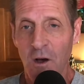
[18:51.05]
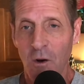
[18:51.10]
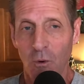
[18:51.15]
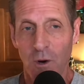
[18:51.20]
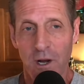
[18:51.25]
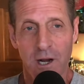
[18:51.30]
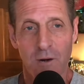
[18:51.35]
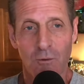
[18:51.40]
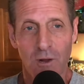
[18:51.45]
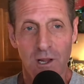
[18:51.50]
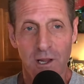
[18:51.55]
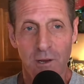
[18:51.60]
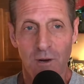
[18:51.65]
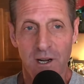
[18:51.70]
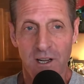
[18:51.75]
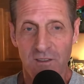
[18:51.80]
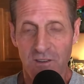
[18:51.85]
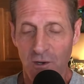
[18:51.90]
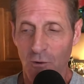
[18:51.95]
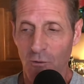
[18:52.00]
what I really
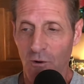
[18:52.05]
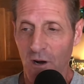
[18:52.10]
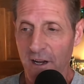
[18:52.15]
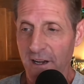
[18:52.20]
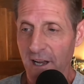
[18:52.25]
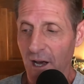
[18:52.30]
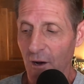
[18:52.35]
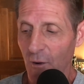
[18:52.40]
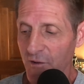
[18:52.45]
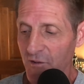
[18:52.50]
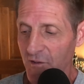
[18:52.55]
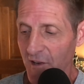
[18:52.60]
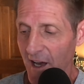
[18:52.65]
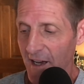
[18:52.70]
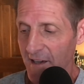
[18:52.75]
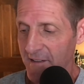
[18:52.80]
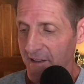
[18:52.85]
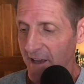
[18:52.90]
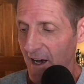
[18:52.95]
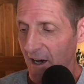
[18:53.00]
want to do right now is
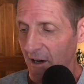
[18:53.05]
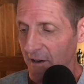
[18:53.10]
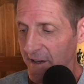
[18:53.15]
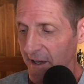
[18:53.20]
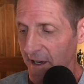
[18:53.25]
act out.